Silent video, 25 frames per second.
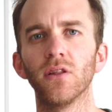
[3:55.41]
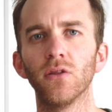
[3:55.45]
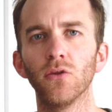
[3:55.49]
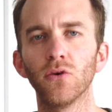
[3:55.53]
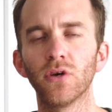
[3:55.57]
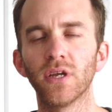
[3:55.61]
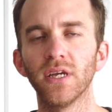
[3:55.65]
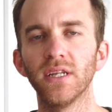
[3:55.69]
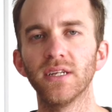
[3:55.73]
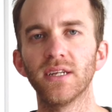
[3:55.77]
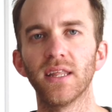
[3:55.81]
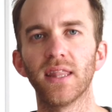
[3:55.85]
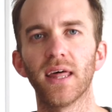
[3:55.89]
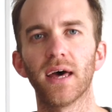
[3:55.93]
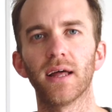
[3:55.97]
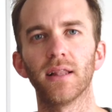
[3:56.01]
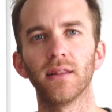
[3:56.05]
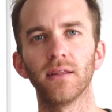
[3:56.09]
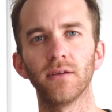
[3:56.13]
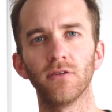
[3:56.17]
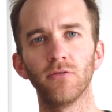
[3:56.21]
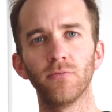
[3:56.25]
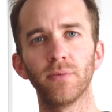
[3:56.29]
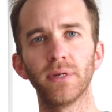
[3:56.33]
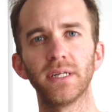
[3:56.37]
look into that a
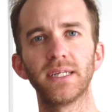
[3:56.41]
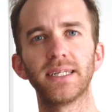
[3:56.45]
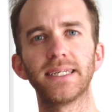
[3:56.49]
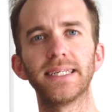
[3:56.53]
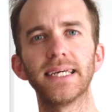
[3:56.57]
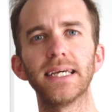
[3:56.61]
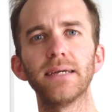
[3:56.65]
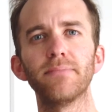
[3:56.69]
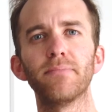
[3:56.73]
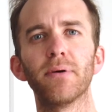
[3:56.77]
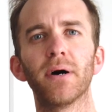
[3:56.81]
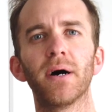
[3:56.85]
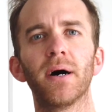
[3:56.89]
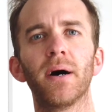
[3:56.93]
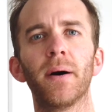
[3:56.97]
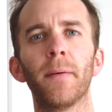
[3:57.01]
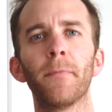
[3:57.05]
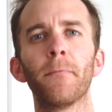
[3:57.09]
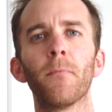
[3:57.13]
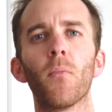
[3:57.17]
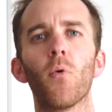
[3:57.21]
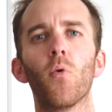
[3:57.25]
little bit deeper,